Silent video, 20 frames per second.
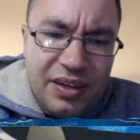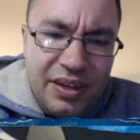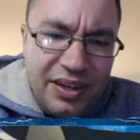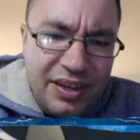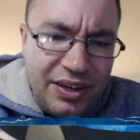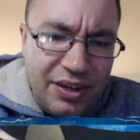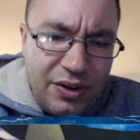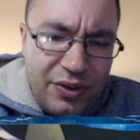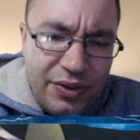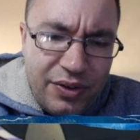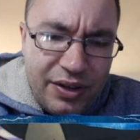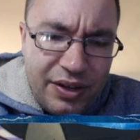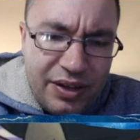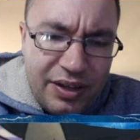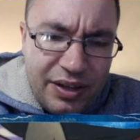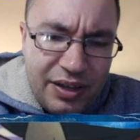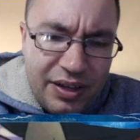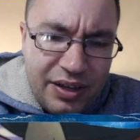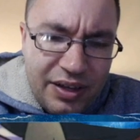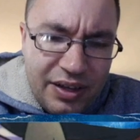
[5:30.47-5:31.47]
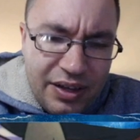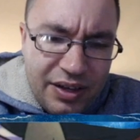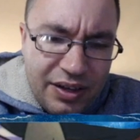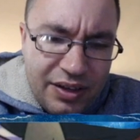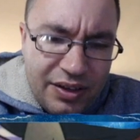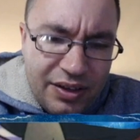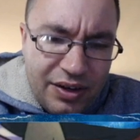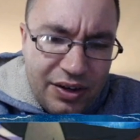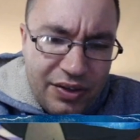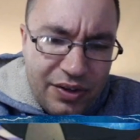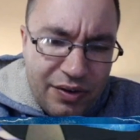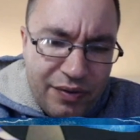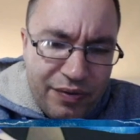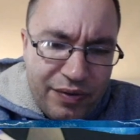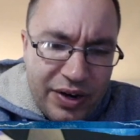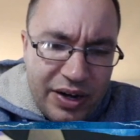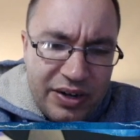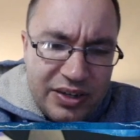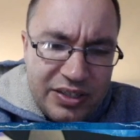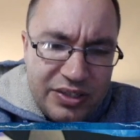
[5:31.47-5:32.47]
You know, they're
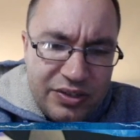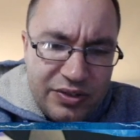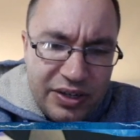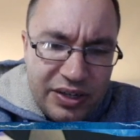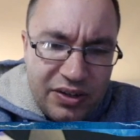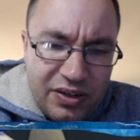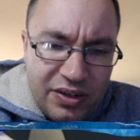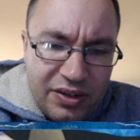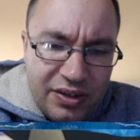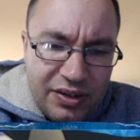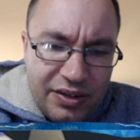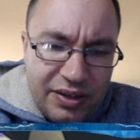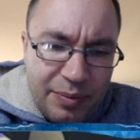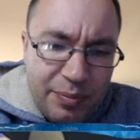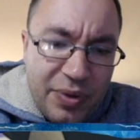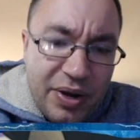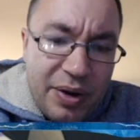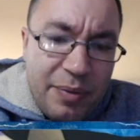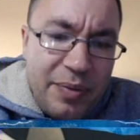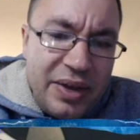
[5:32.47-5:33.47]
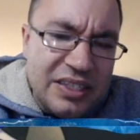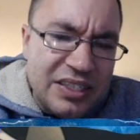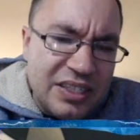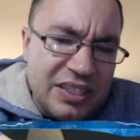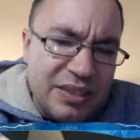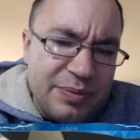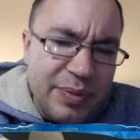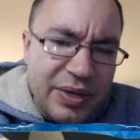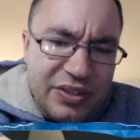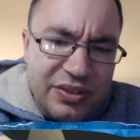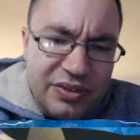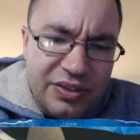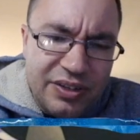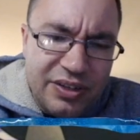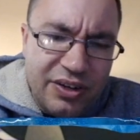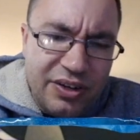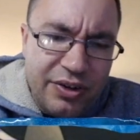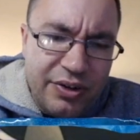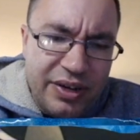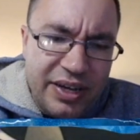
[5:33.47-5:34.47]
very strict on the thing, but it makes it special.
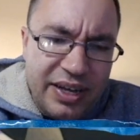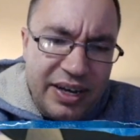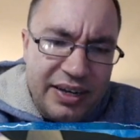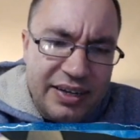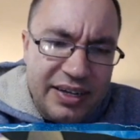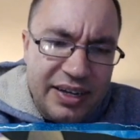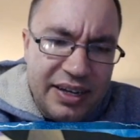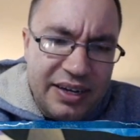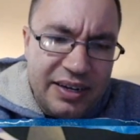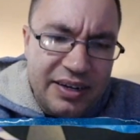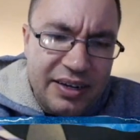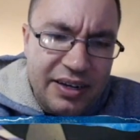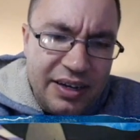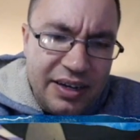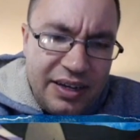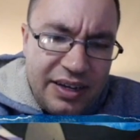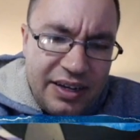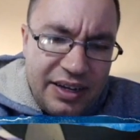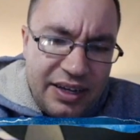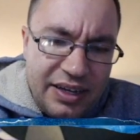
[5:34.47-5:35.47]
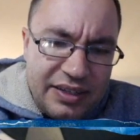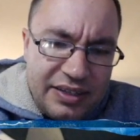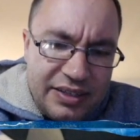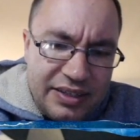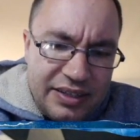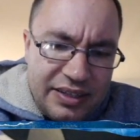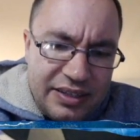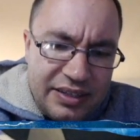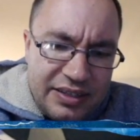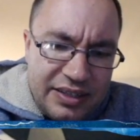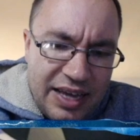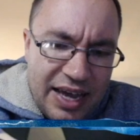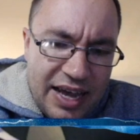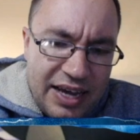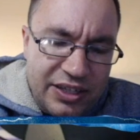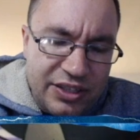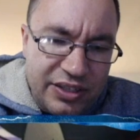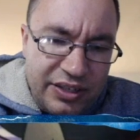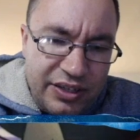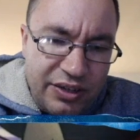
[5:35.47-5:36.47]
You know, you get a 10, it's
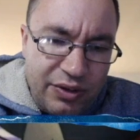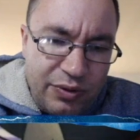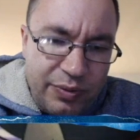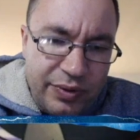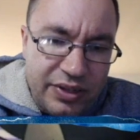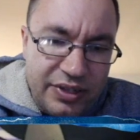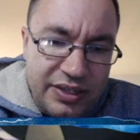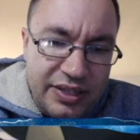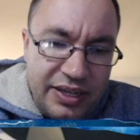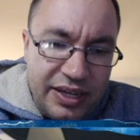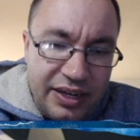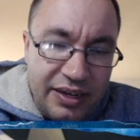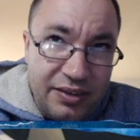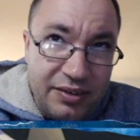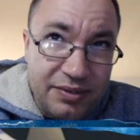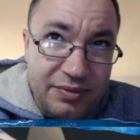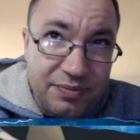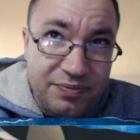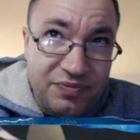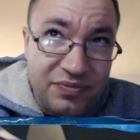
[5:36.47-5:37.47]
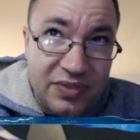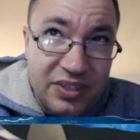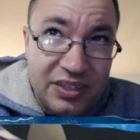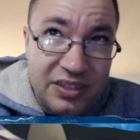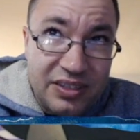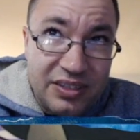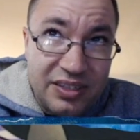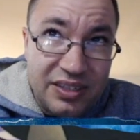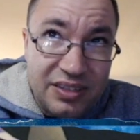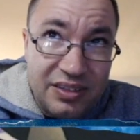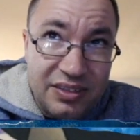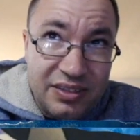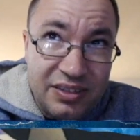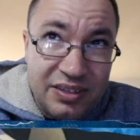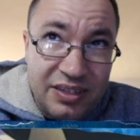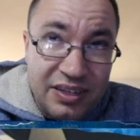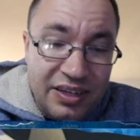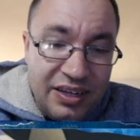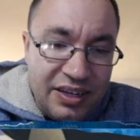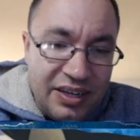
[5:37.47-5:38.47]
actually a real 10, because
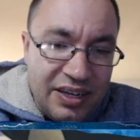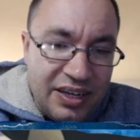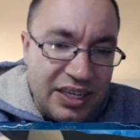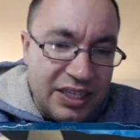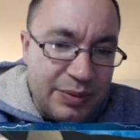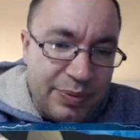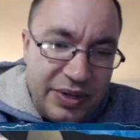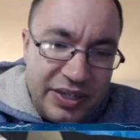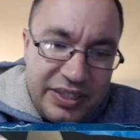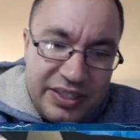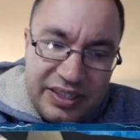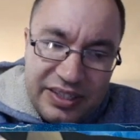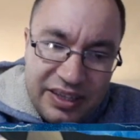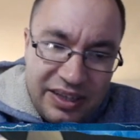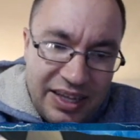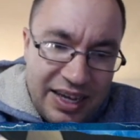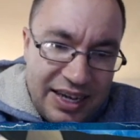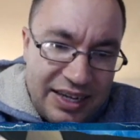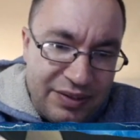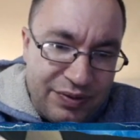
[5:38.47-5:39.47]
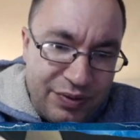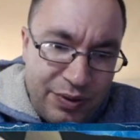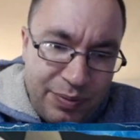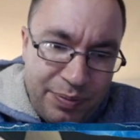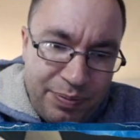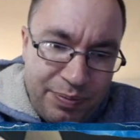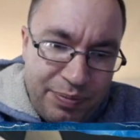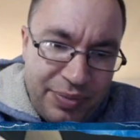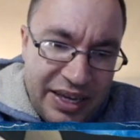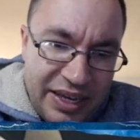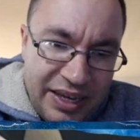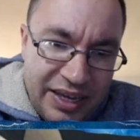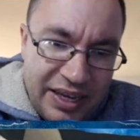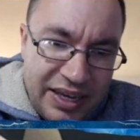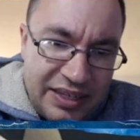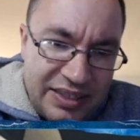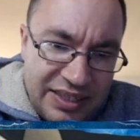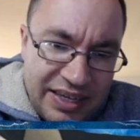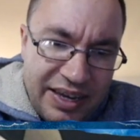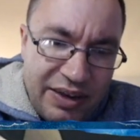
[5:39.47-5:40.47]
especially the last few
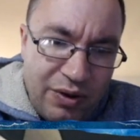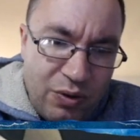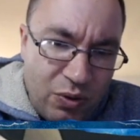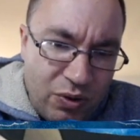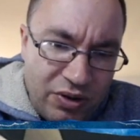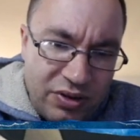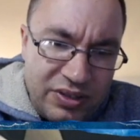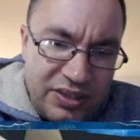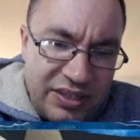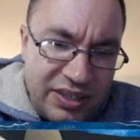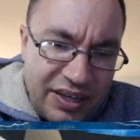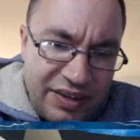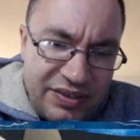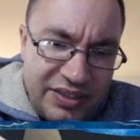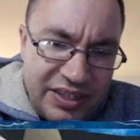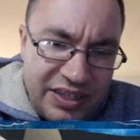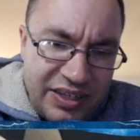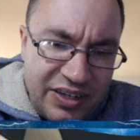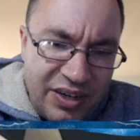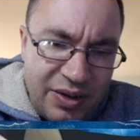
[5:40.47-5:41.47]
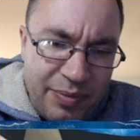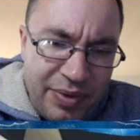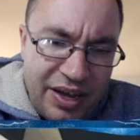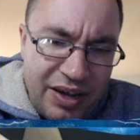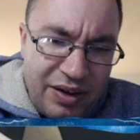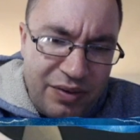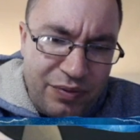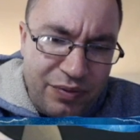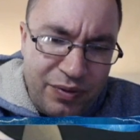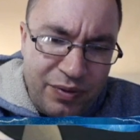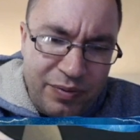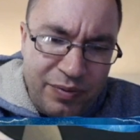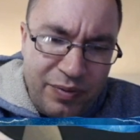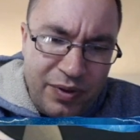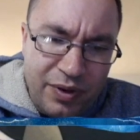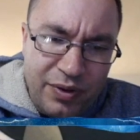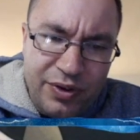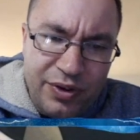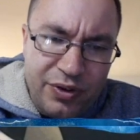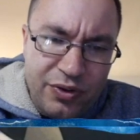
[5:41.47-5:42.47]
PSA orders that I've seen come back from
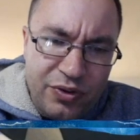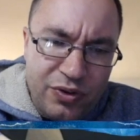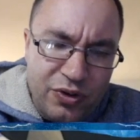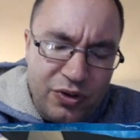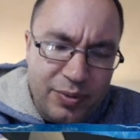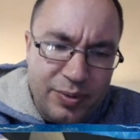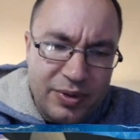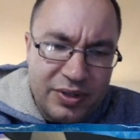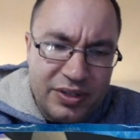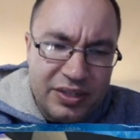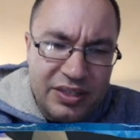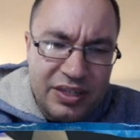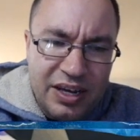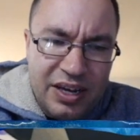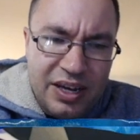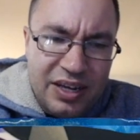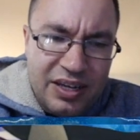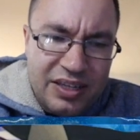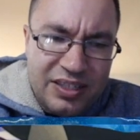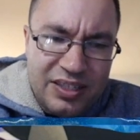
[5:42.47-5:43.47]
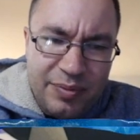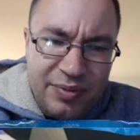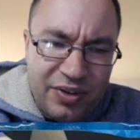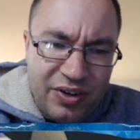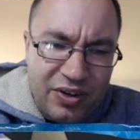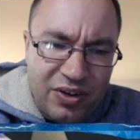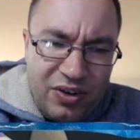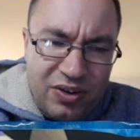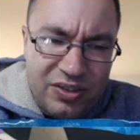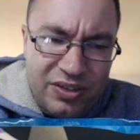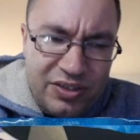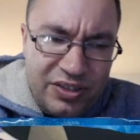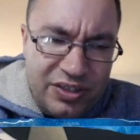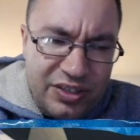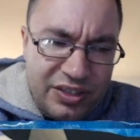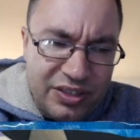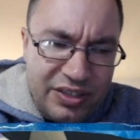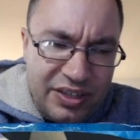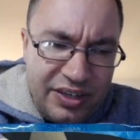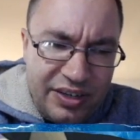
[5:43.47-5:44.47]
other YouTubers, some of the cards are
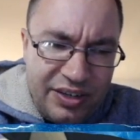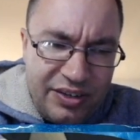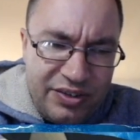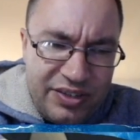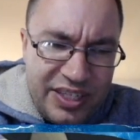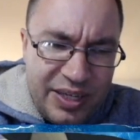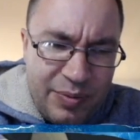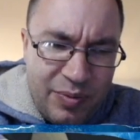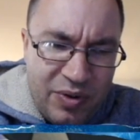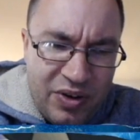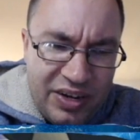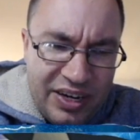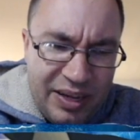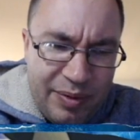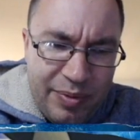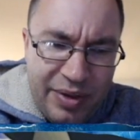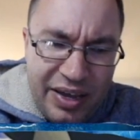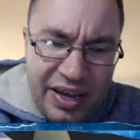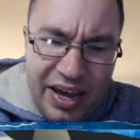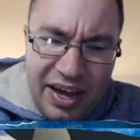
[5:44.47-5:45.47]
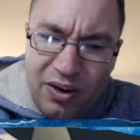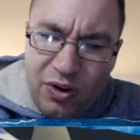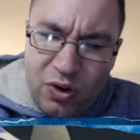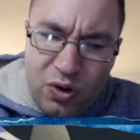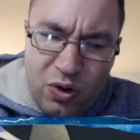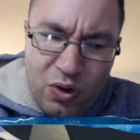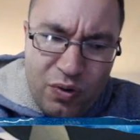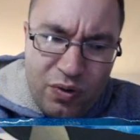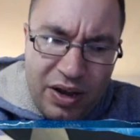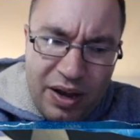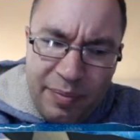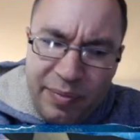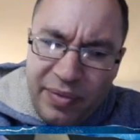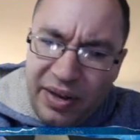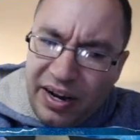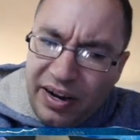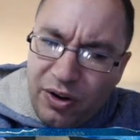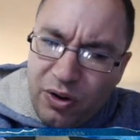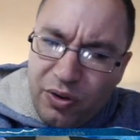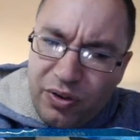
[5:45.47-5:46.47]
just, and you see them on eBay. I don't know. I
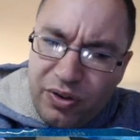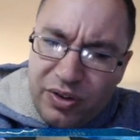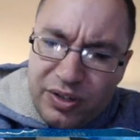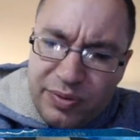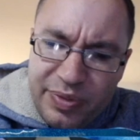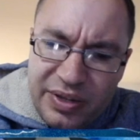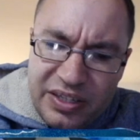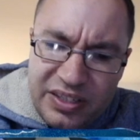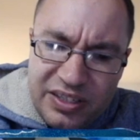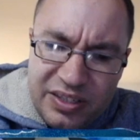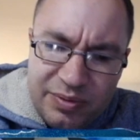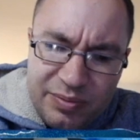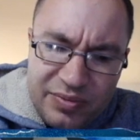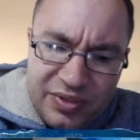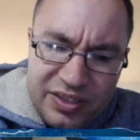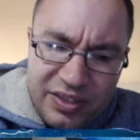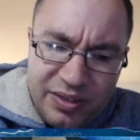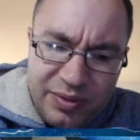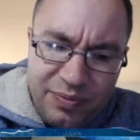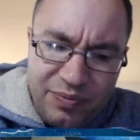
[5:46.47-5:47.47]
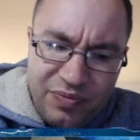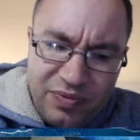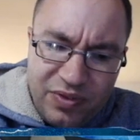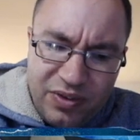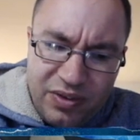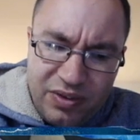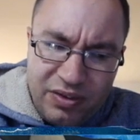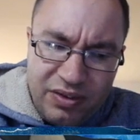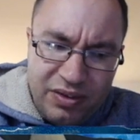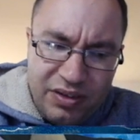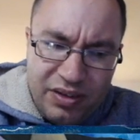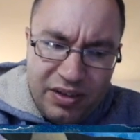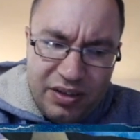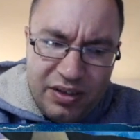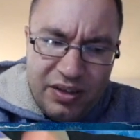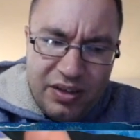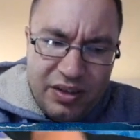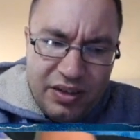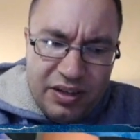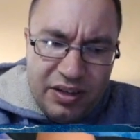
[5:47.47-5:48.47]
mean, I know there's been some
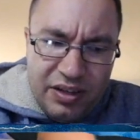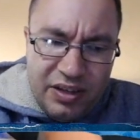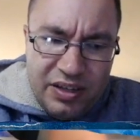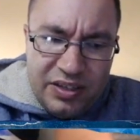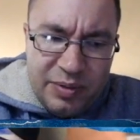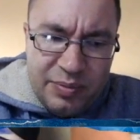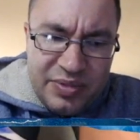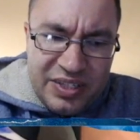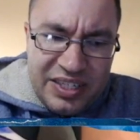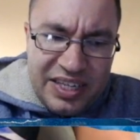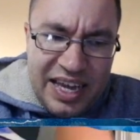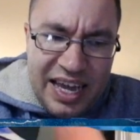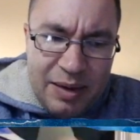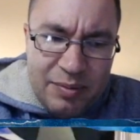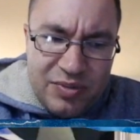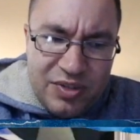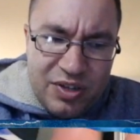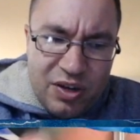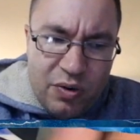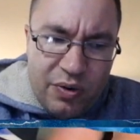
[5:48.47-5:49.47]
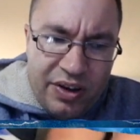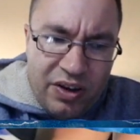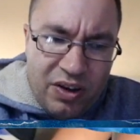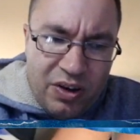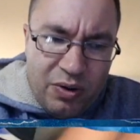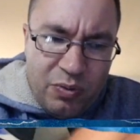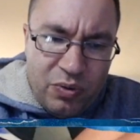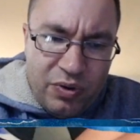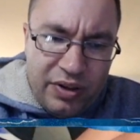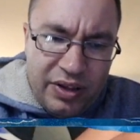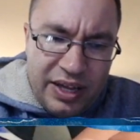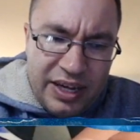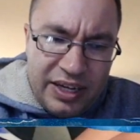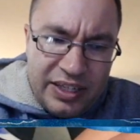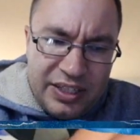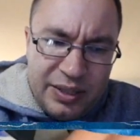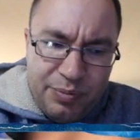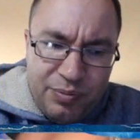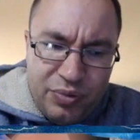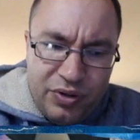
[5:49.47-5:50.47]
scams going on where they'll
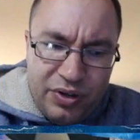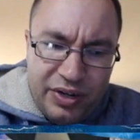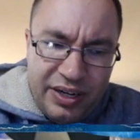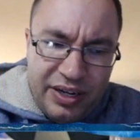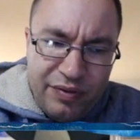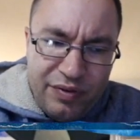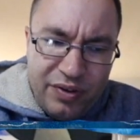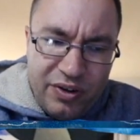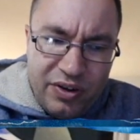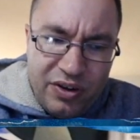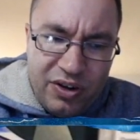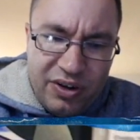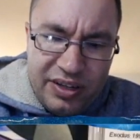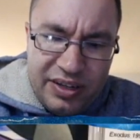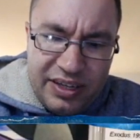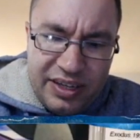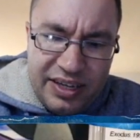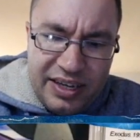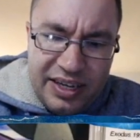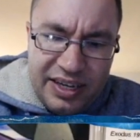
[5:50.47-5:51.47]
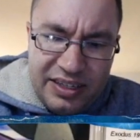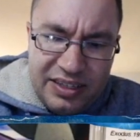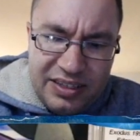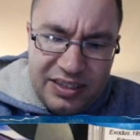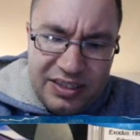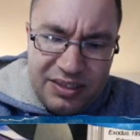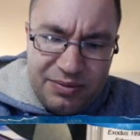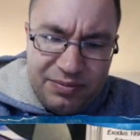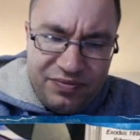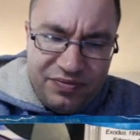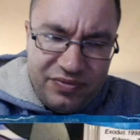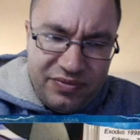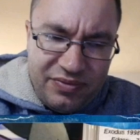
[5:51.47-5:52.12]
actually put a different card in the case,